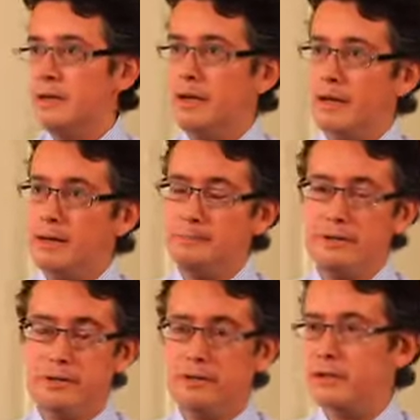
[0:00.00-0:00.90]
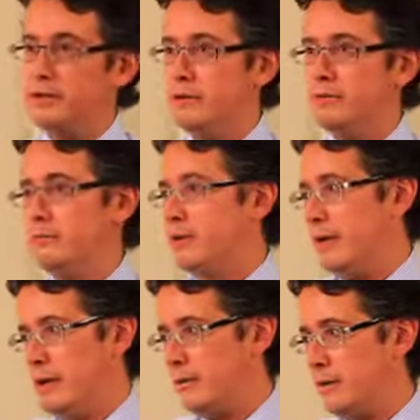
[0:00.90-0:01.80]
You know, can you look at
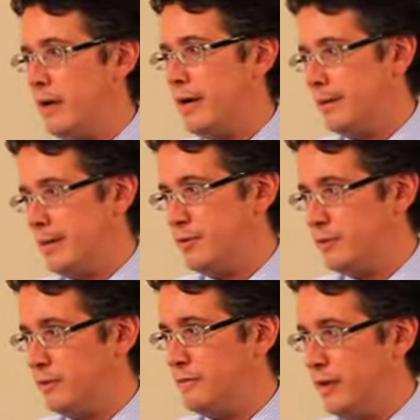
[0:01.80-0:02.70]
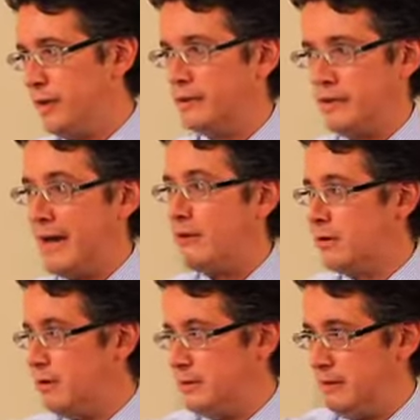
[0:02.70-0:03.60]
it online, that sort of thing. So how
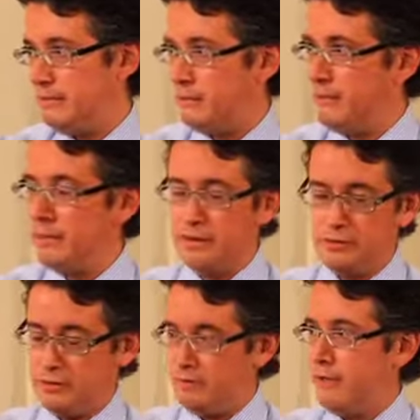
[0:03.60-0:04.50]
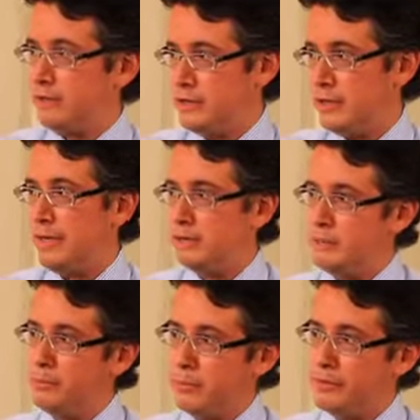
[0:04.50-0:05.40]
good is it from just a functionality
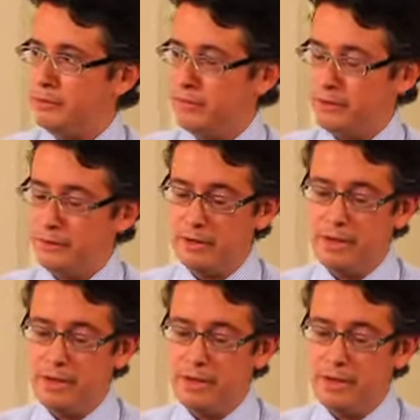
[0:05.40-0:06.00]
point of view?